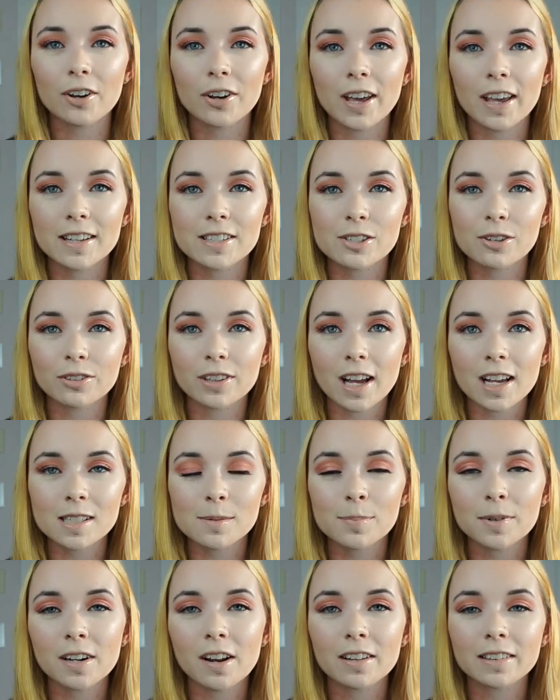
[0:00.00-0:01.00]
Okay, so
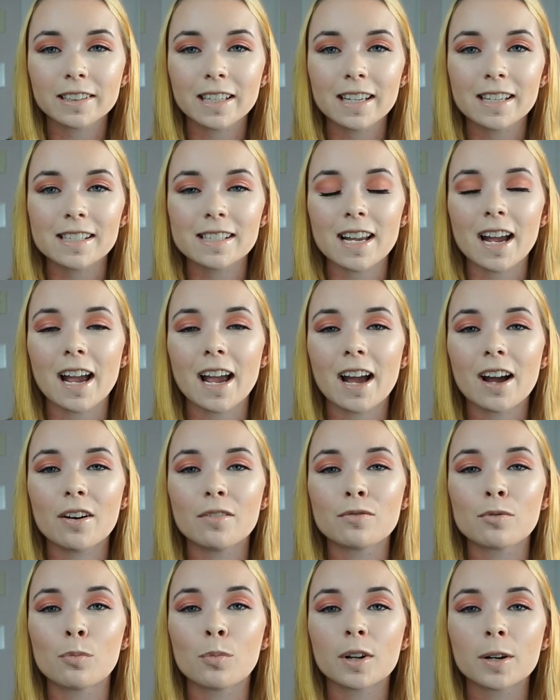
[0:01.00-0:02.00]
last but not least, I
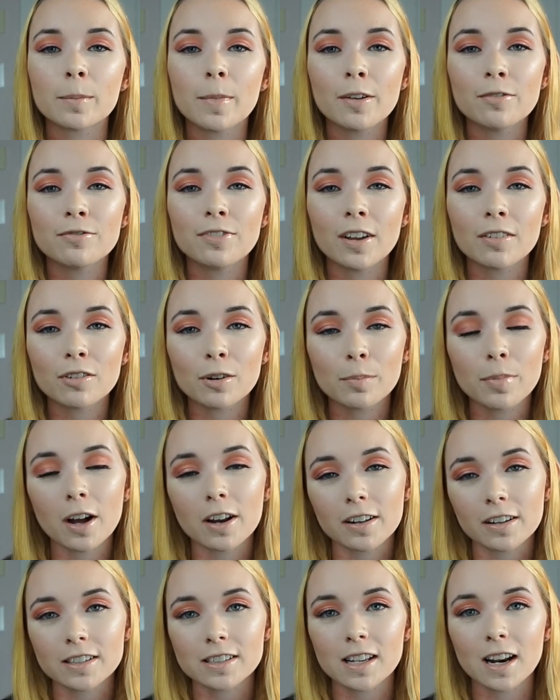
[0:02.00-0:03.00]
have one of my favorite
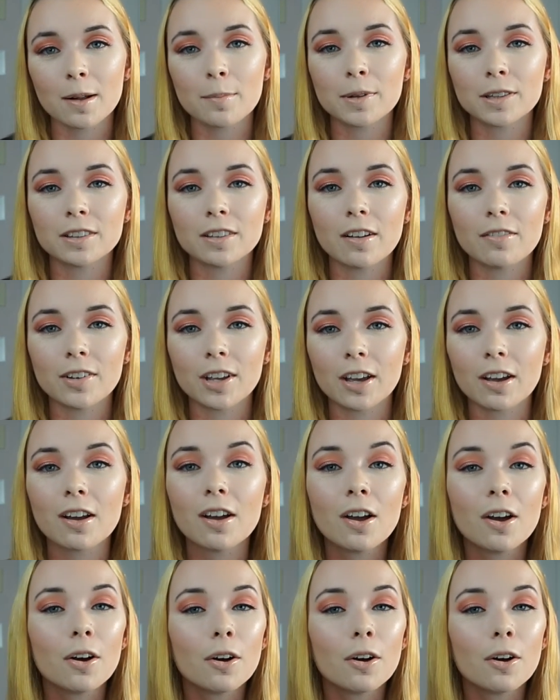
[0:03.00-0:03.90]
products that I've been loving